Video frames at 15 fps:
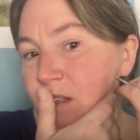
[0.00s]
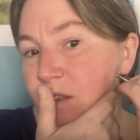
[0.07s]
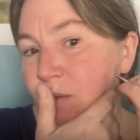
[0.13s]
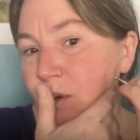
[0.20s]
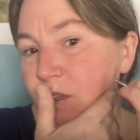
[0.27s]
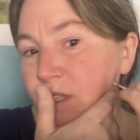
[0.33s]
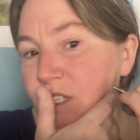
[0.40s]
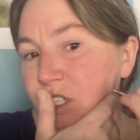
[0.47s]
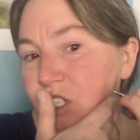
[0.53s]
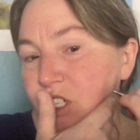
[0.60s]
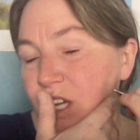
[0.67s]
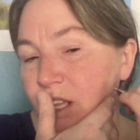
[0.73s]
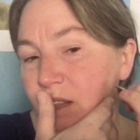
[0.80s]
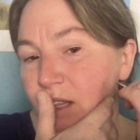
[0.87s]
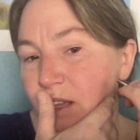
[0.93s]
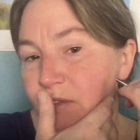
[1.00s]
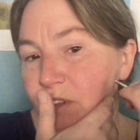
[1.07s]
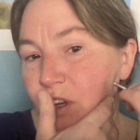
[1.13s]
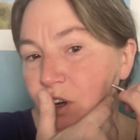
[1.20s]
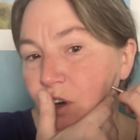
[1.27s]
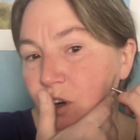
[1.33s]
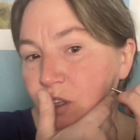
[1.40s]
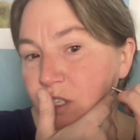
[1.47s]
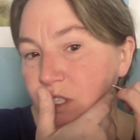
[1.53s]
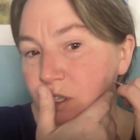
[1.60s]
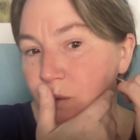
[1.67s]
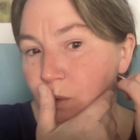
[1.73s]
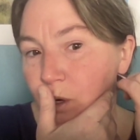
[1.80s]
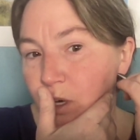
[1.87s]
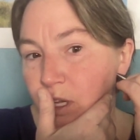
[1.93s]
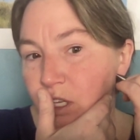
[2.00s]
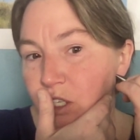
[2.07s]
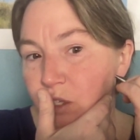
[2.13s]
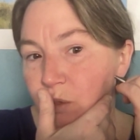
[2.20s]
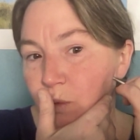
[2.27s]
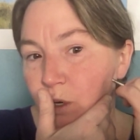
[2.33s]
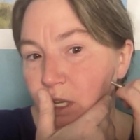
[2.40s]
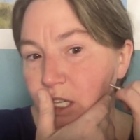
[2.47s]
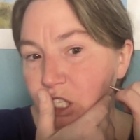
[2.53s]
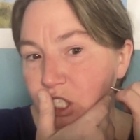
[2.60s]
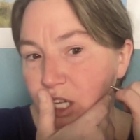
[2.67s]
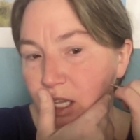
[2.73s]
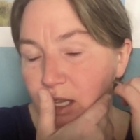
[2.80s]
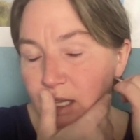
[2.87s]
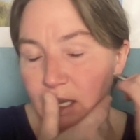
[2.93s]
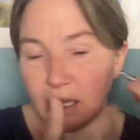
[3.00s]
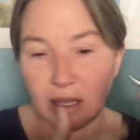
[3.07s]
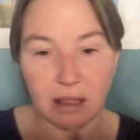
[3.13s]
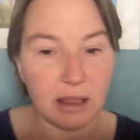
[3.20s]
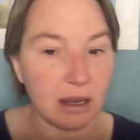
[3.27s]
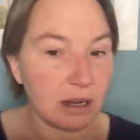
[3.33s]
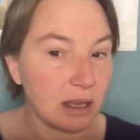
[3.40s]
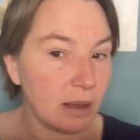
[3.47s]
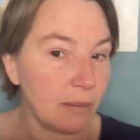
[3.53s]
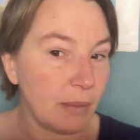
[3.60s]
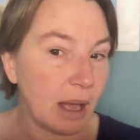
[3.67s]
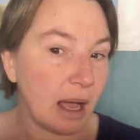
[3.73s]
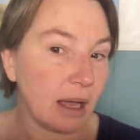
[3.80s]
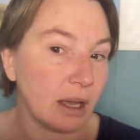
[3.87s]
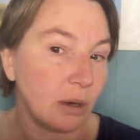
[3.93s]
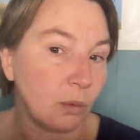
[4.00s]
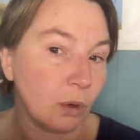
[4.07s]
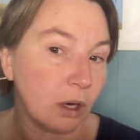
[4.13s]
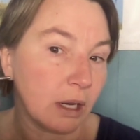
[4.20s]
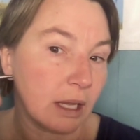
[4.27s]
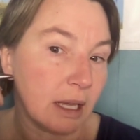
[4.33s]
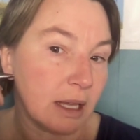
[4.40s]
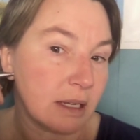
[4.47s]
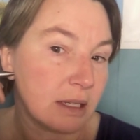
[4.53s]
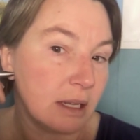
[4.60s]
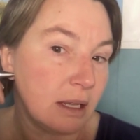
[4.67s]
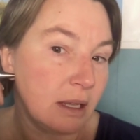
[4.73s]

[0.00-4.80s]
So work this gently. If it hurts to work it, just work it gently and then come back and work it